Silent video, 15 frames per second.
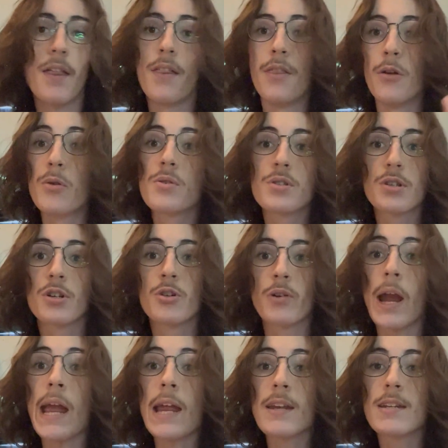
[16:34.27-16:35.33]
Those are
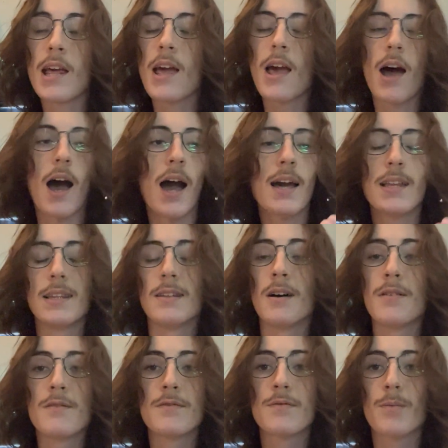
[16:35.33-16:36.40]
great. I
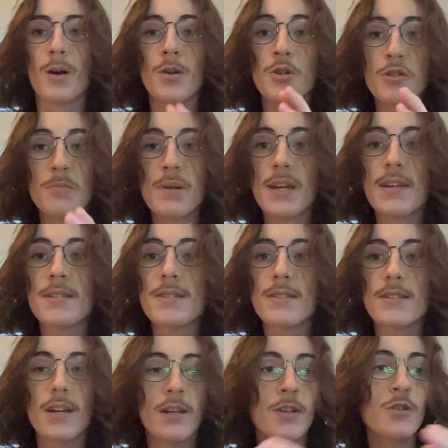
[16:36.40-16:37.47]
love
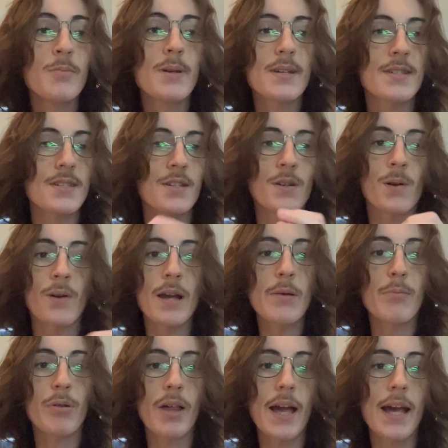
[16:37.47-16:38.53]
anubias. Anubias is a great
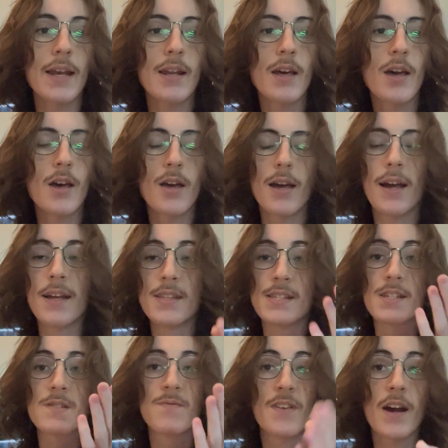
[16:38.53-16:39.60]
plant.
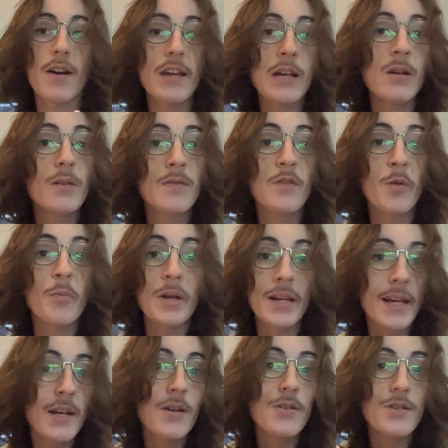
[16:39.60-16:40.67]
It's very good for
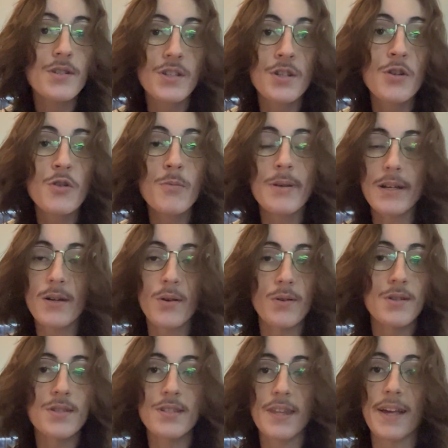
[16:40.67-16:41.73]
beginners too,
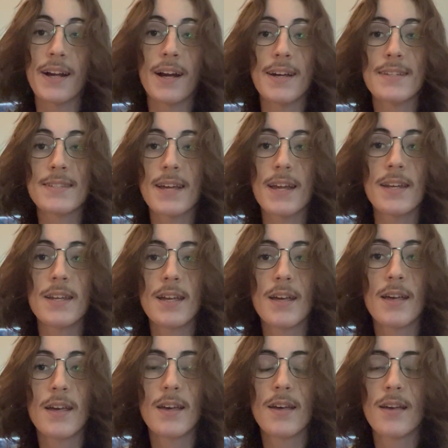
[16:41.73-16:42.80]
because like I said,
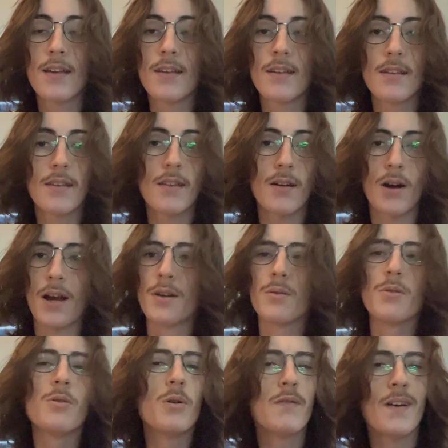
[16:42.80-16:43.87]
or I
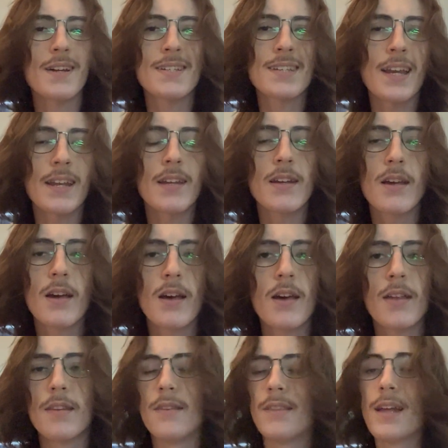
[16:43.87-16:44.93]
don't know if I said it,
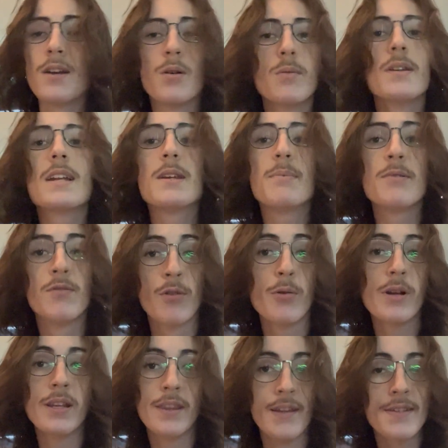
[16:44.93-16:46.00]
they don't need to be
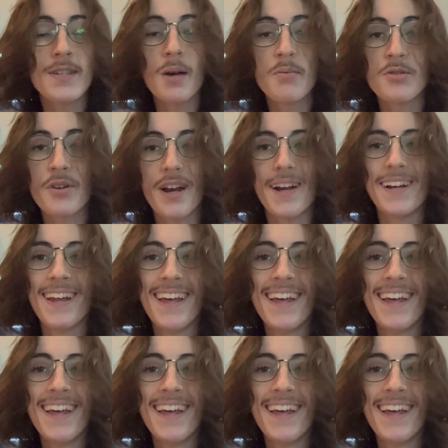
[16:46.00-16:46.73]
rooted in the substrate.